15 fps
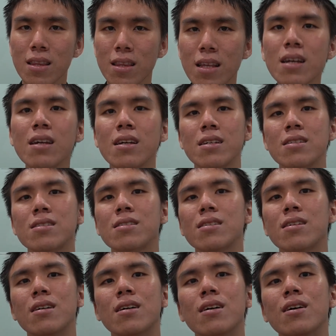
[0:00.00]
thing is
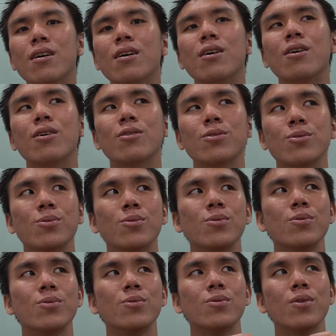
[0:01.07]

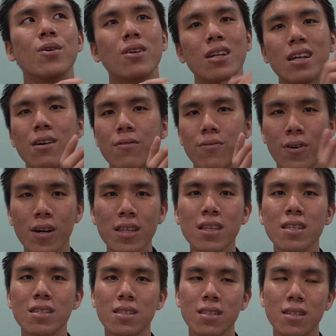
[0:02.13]
you only avoid
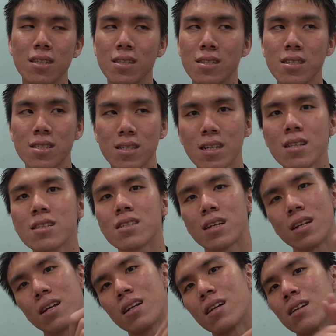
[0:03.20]
sins,
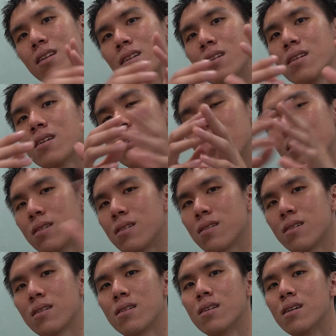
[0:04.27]
and then
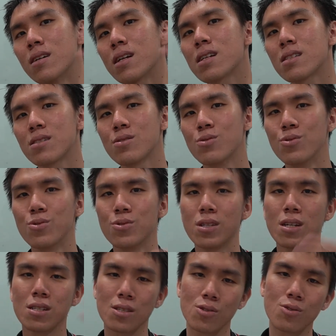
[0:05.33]
the rest you
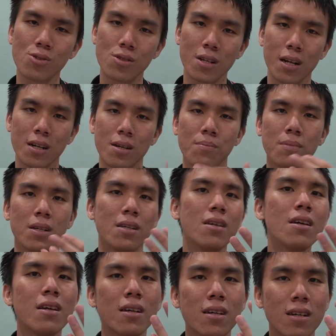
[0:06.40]
just choose
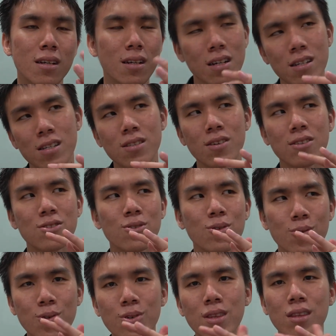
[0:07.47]
randomly. This is not so
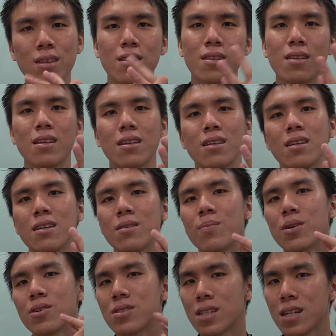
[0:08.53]
good,
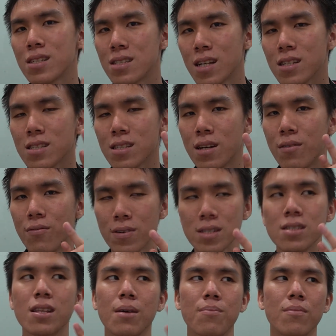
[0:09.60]
because this is just the first
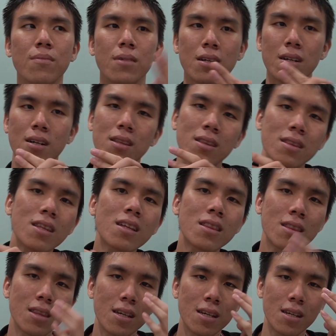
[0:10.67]
step. The
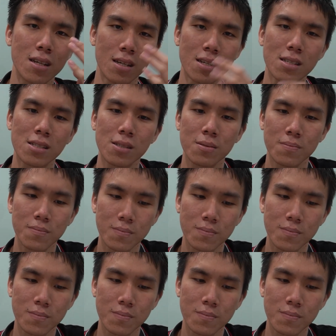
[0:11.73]
third thing is